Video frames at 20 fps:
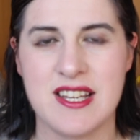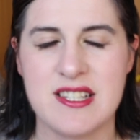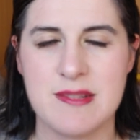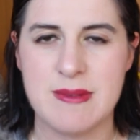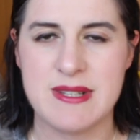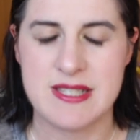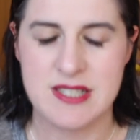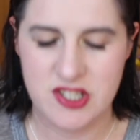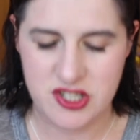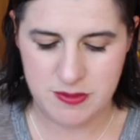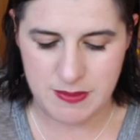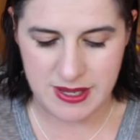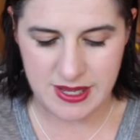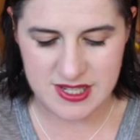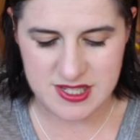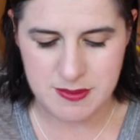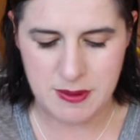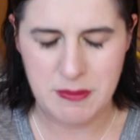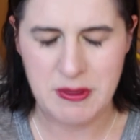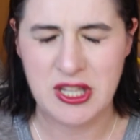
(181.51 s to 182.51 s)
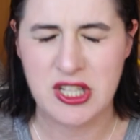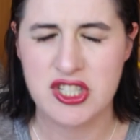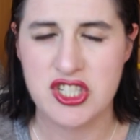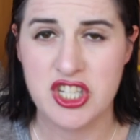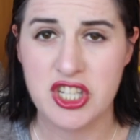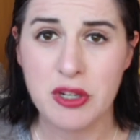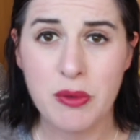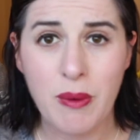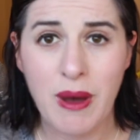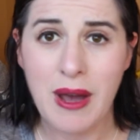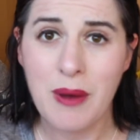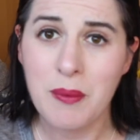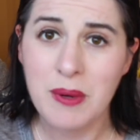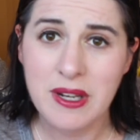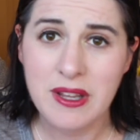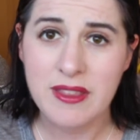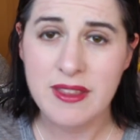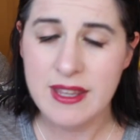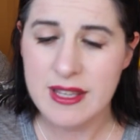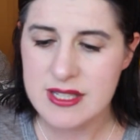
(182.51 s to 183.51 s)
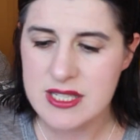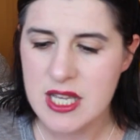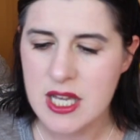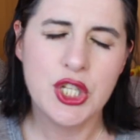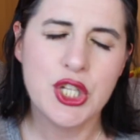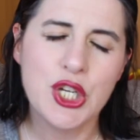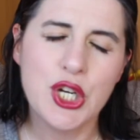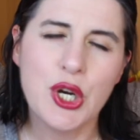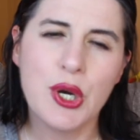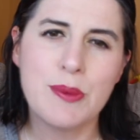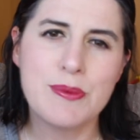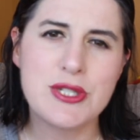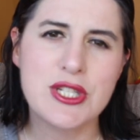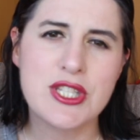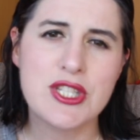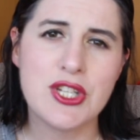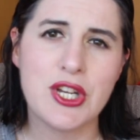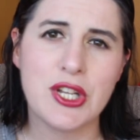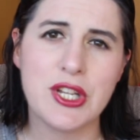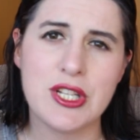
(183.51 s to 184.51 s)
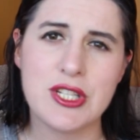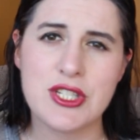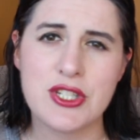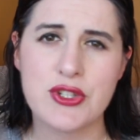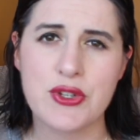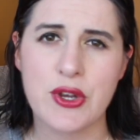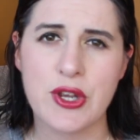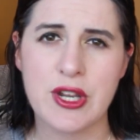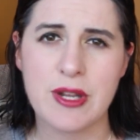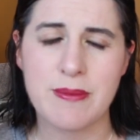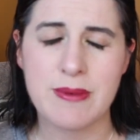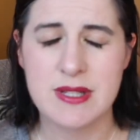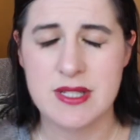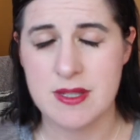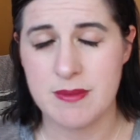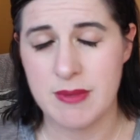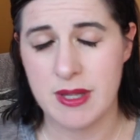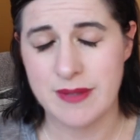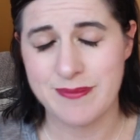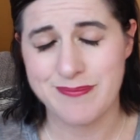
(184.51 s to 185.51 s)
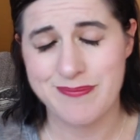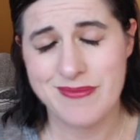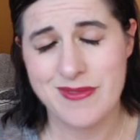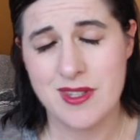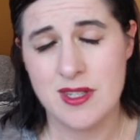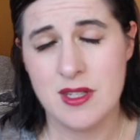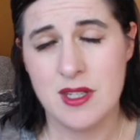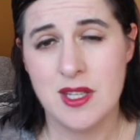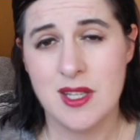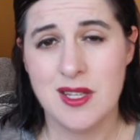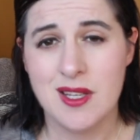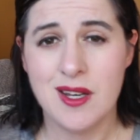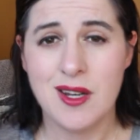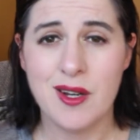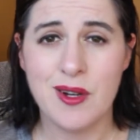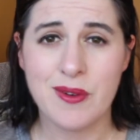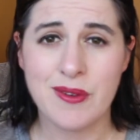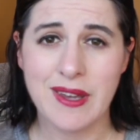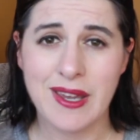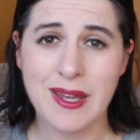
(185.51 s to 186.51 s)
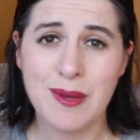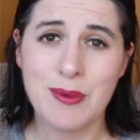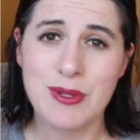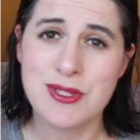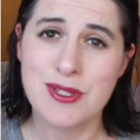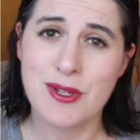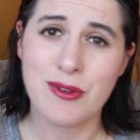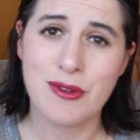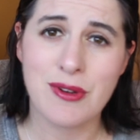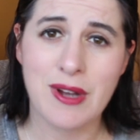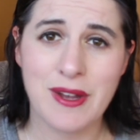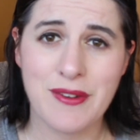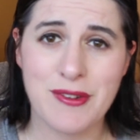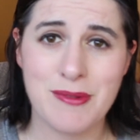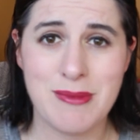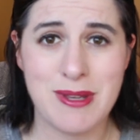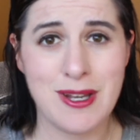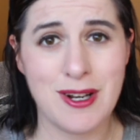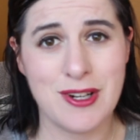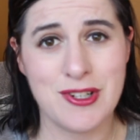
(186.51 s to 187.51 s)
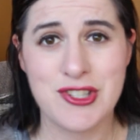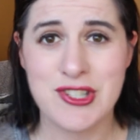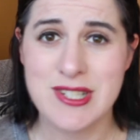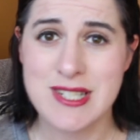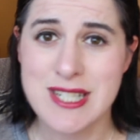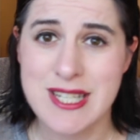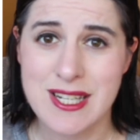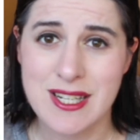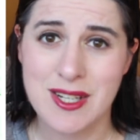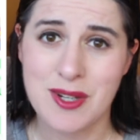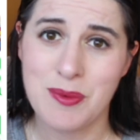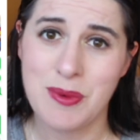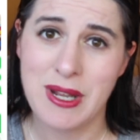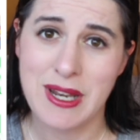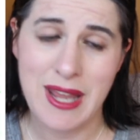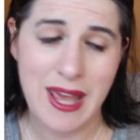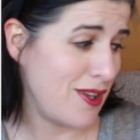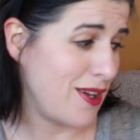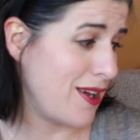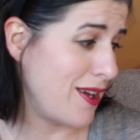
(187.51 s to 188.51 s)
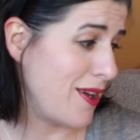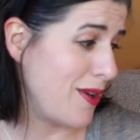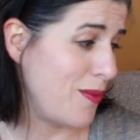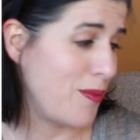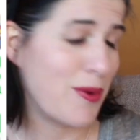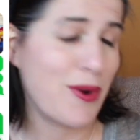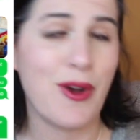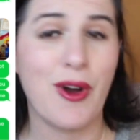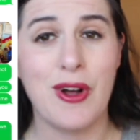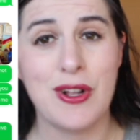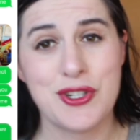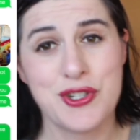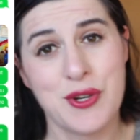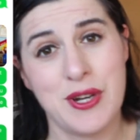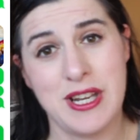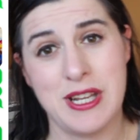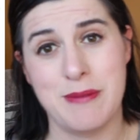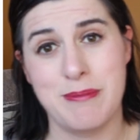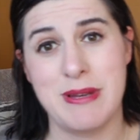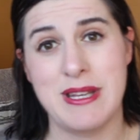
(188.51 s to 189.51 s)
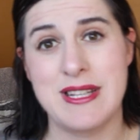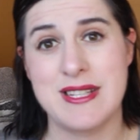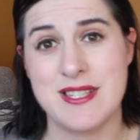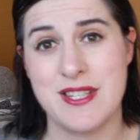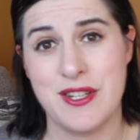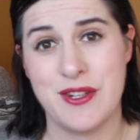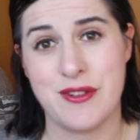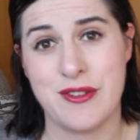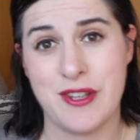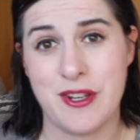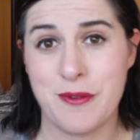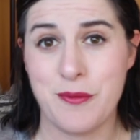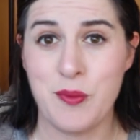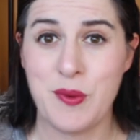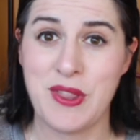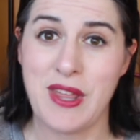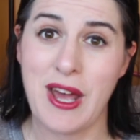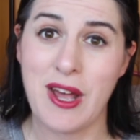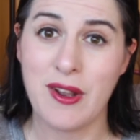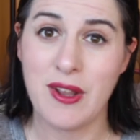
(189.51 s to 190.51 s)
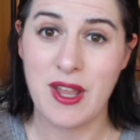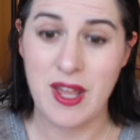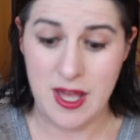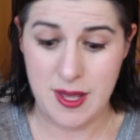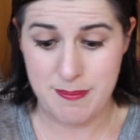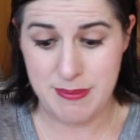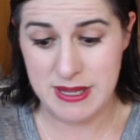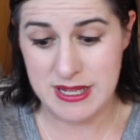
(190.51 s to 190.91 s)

text messaged my husband, I'm like, do you want one of these? No, I'm just not into trading pins. I'm like, okay, well don't cry for me, Argentina, when we're all trading pins and you're there without a